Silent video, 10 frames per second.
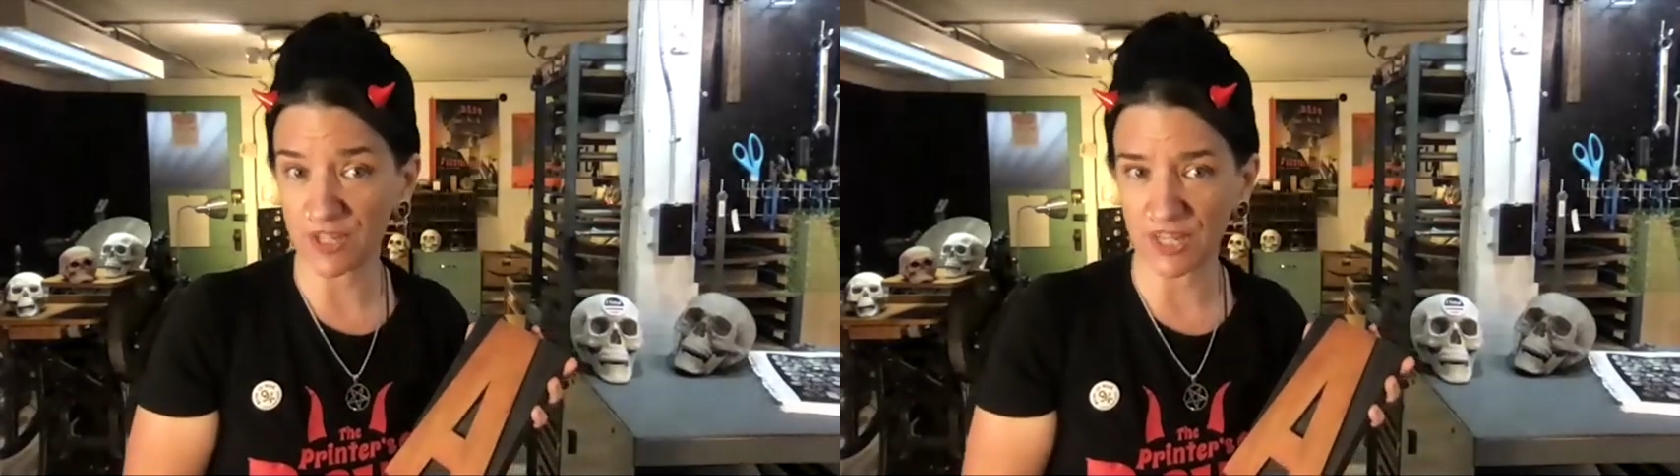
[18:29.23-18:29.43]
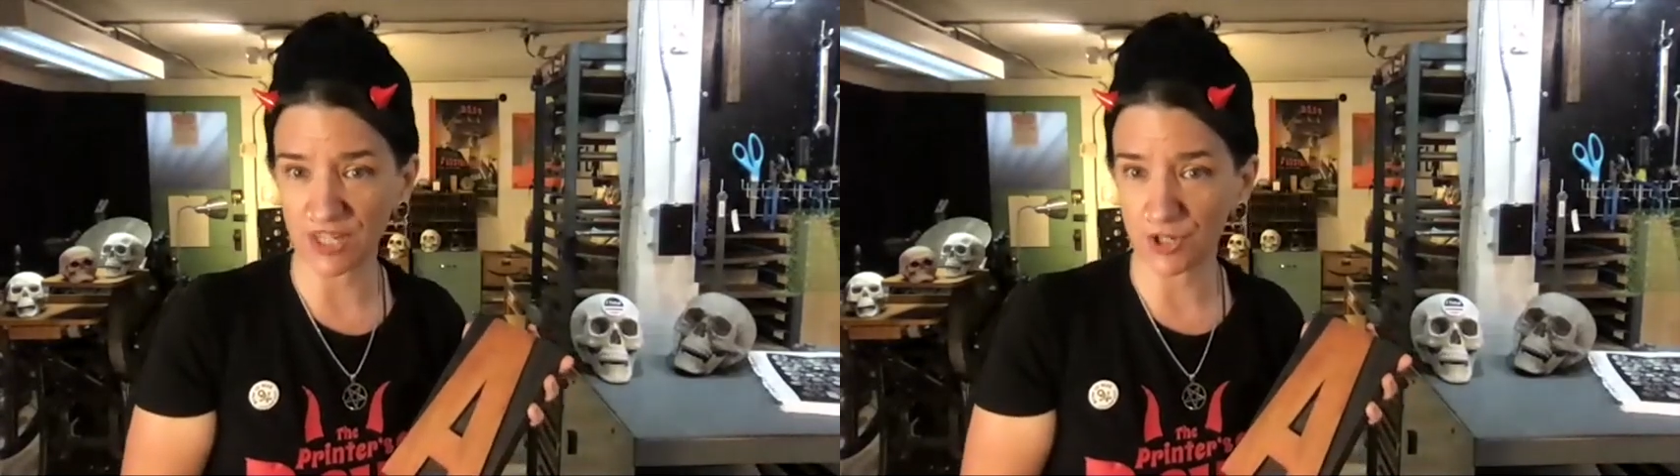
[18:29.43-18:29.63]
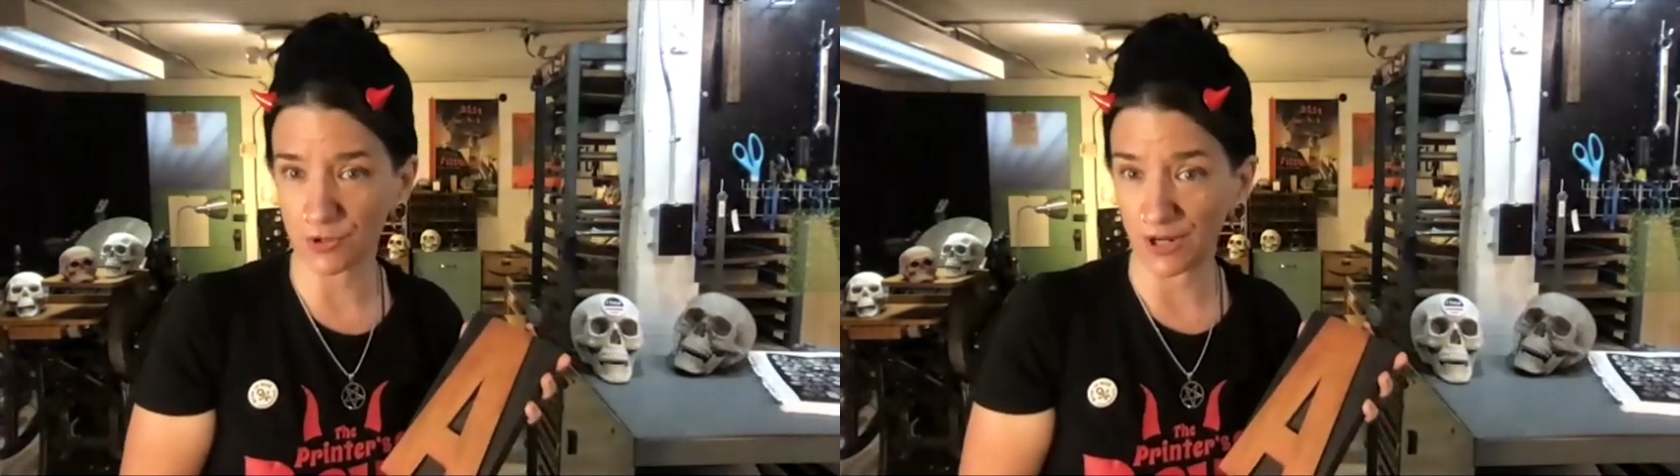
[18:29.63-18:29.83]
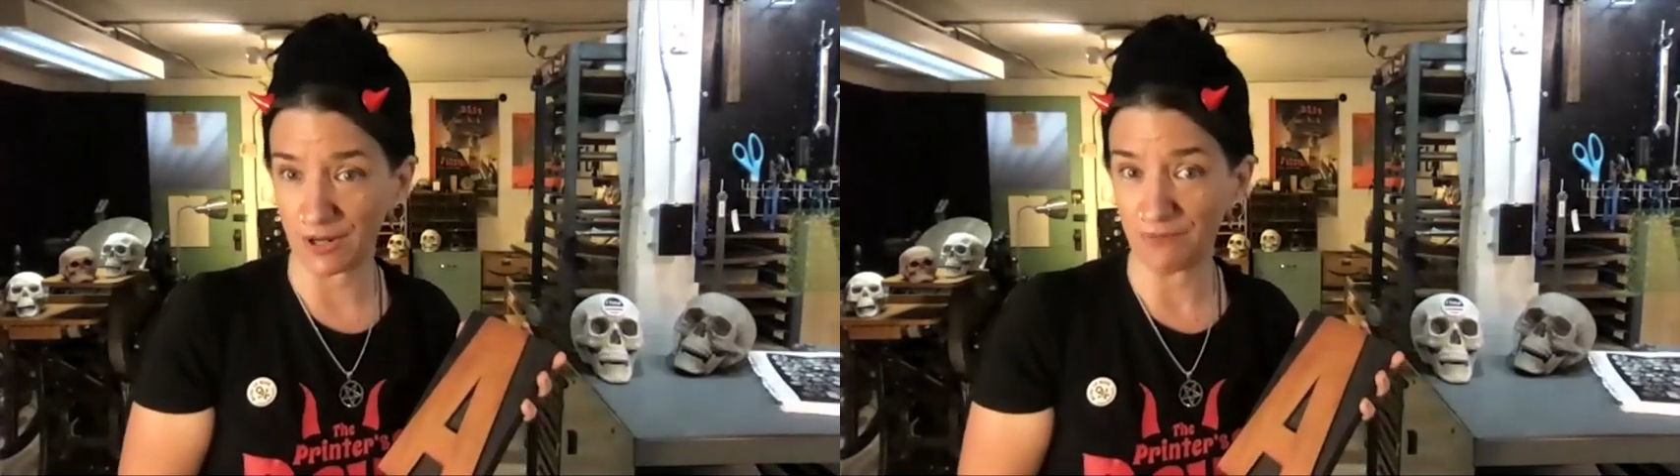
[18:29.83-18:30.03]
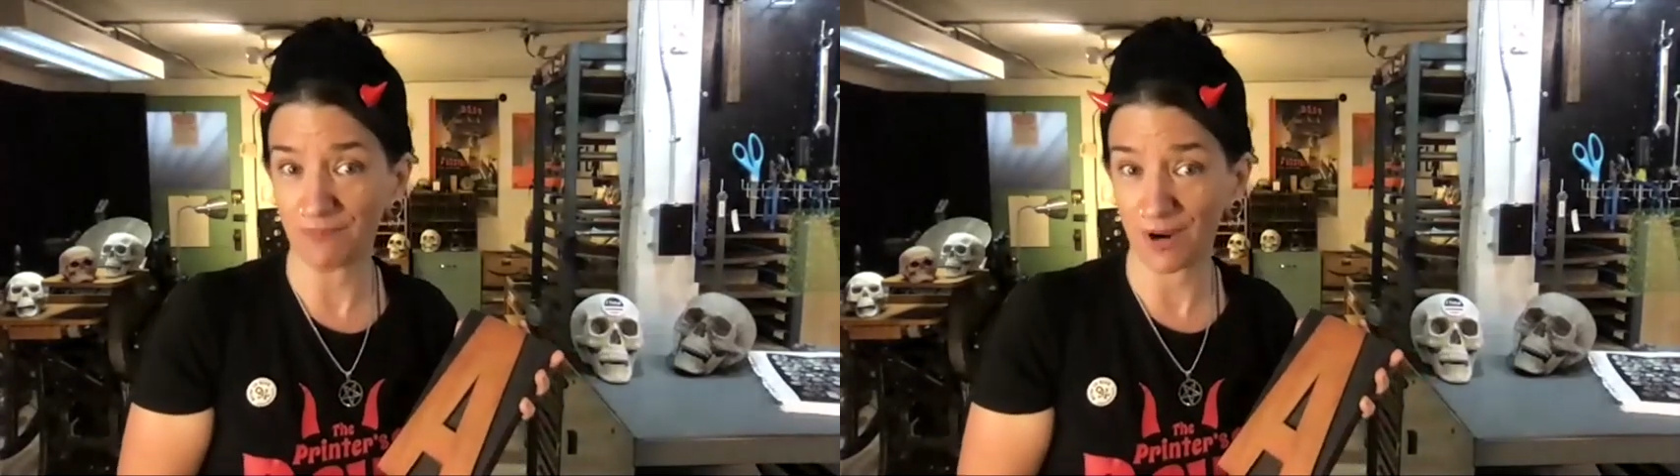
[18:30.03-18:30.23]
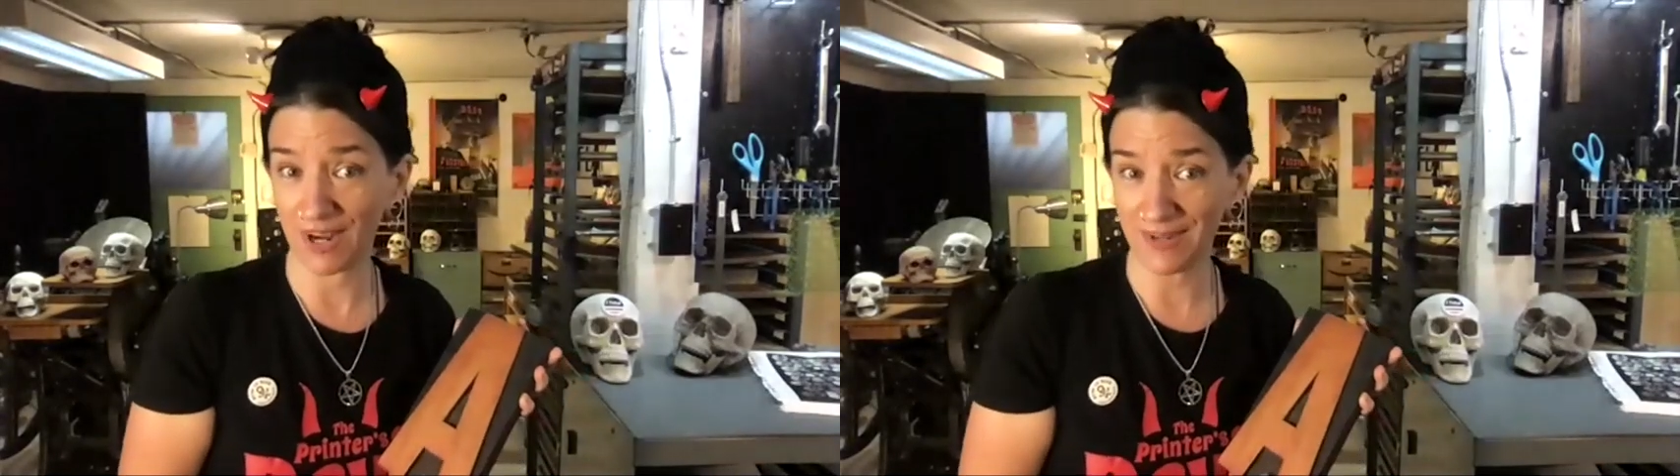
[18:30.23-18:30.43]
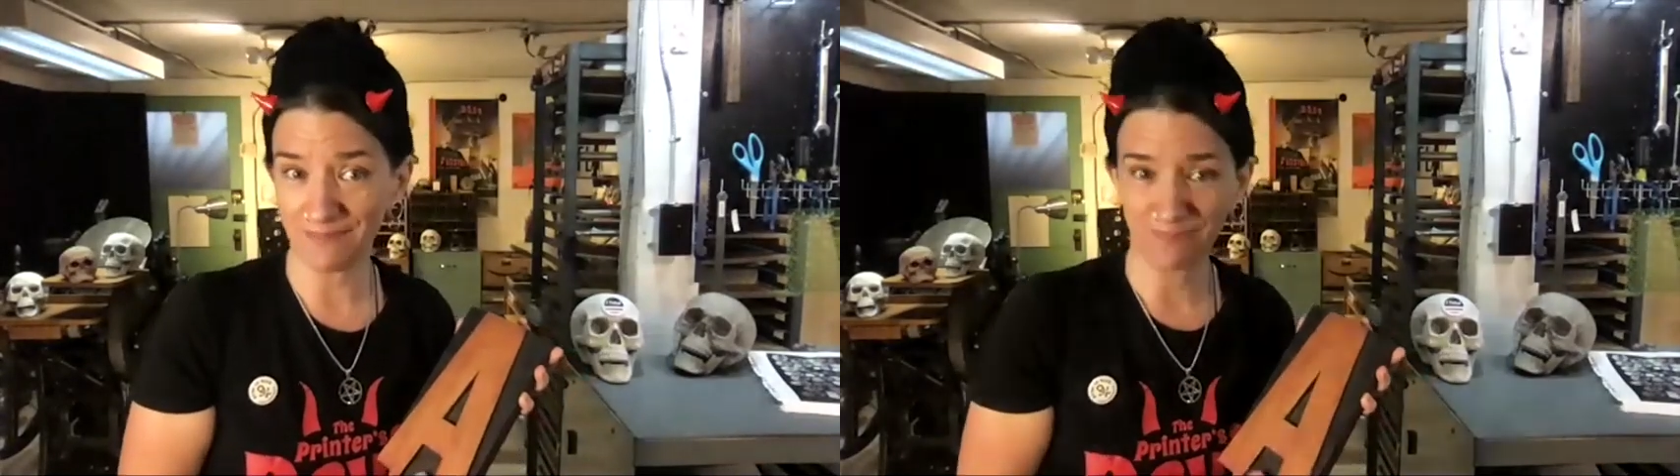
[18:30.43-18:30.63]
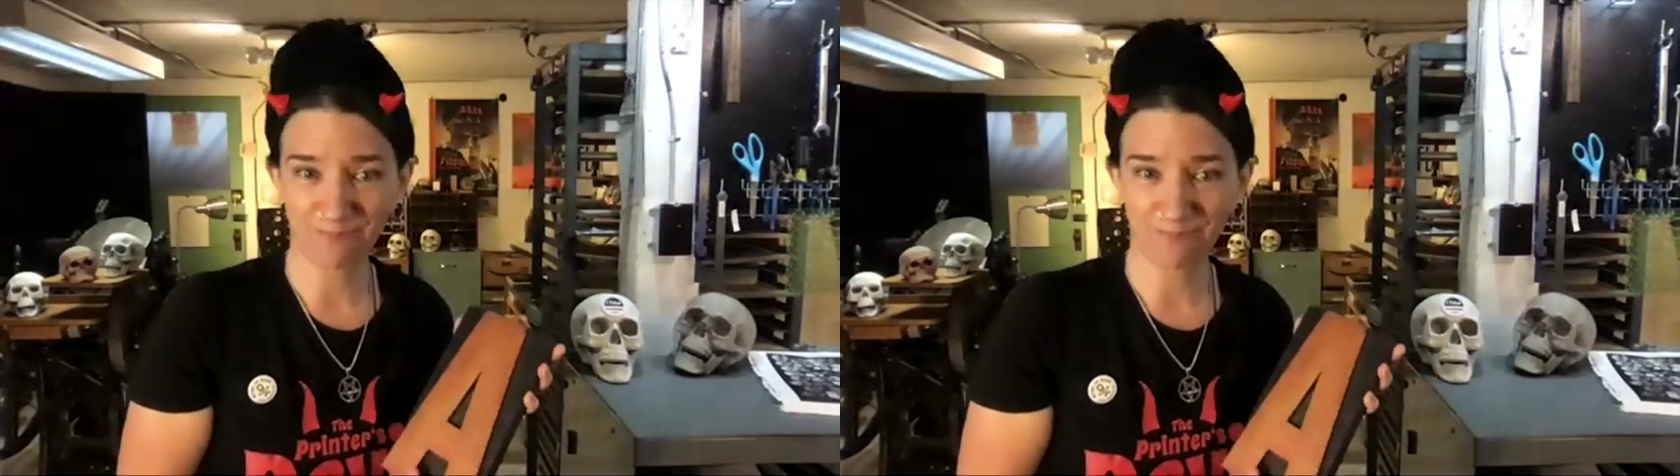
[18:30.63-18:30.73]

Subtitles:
century, right?